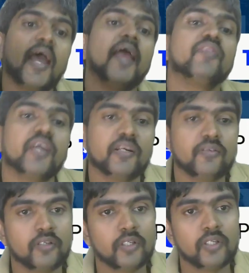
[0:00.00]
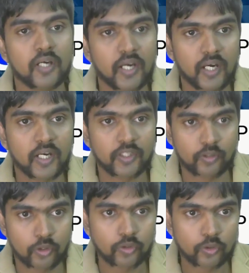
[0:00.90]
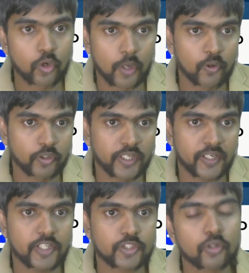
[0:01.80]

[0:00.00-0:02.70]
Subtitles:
And then, go about it, right?